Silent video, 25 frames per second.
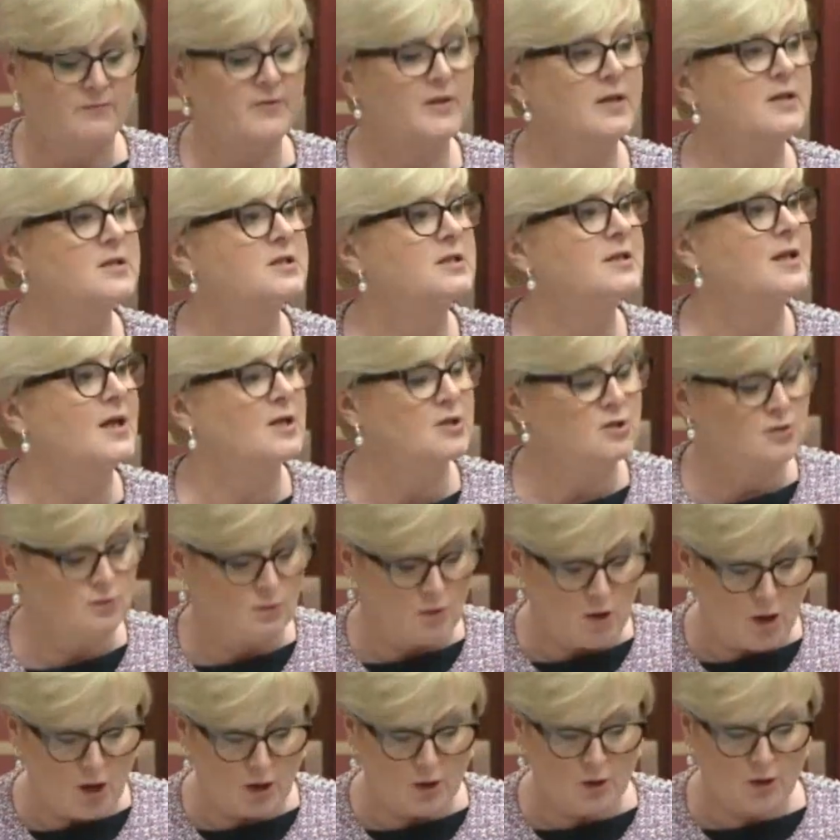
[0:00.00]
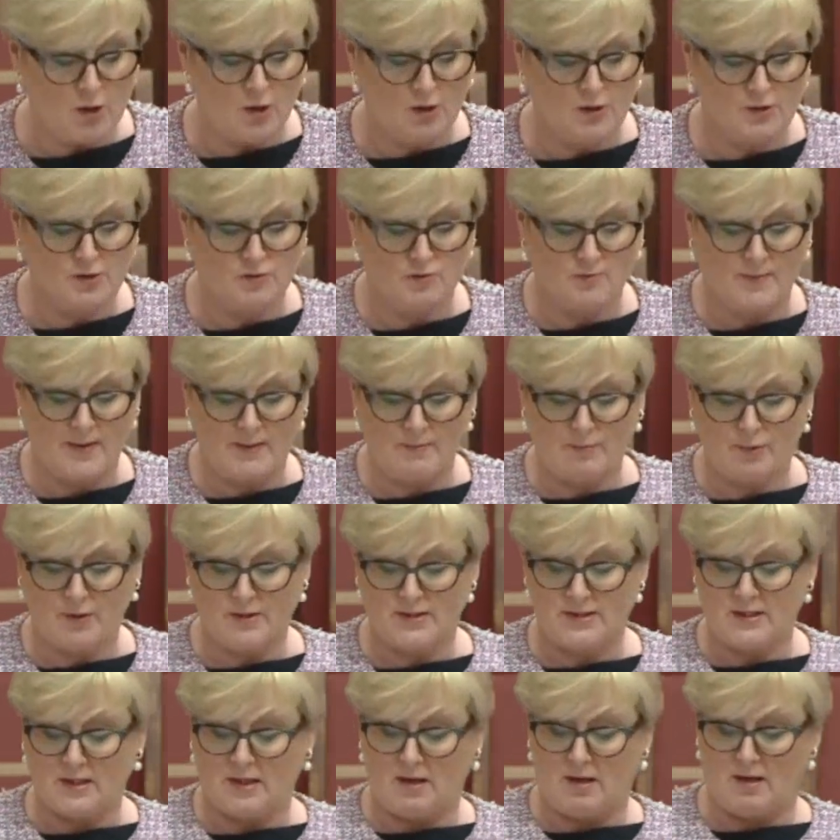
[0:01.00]
the International Holocaust
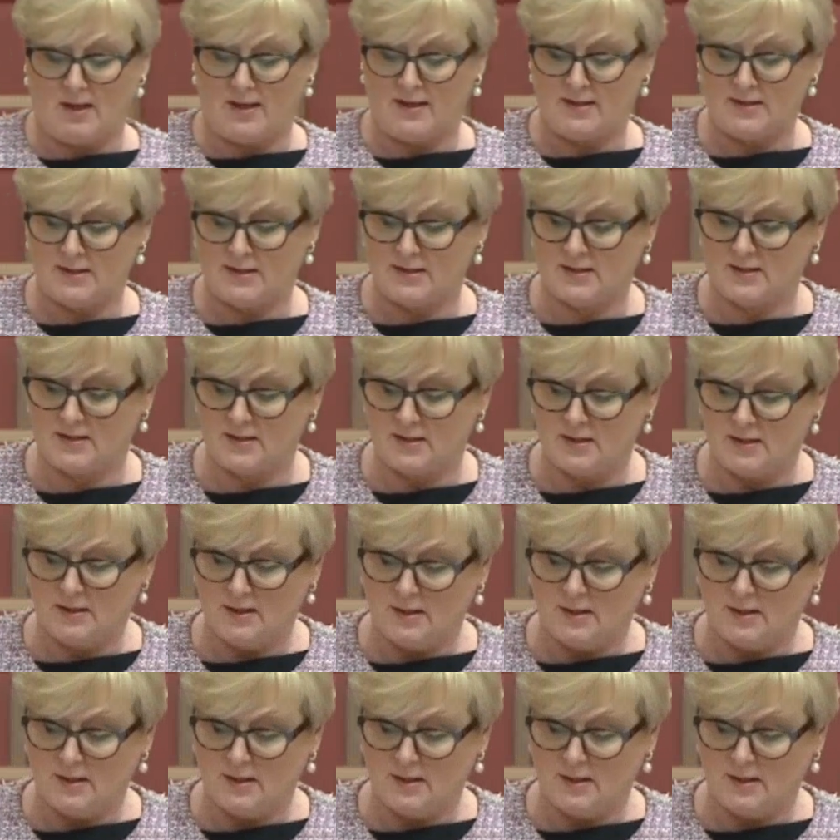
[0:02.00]
Remembrance Alliance,